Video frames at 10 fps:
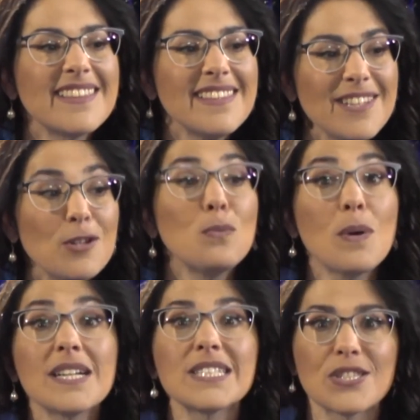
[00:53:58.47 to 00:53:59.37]
you'll
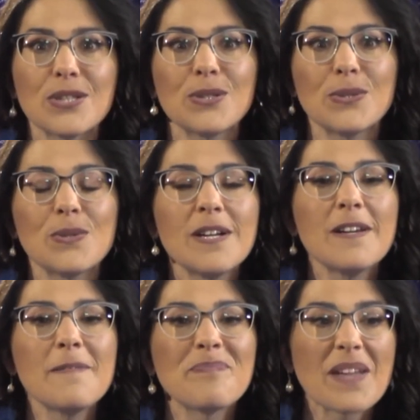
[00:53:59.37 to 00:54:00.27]
want to
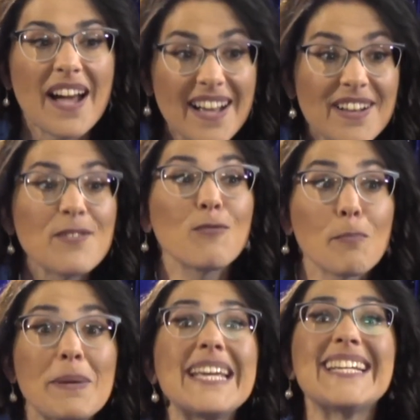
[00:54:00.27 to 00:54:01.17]

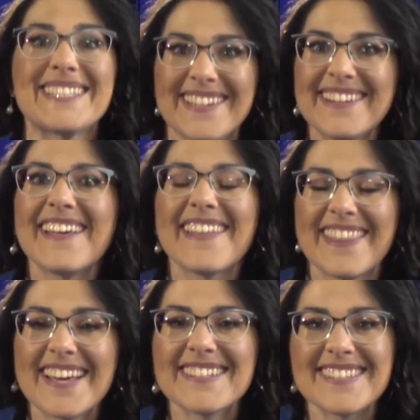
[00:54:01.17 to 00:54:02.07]
repeat this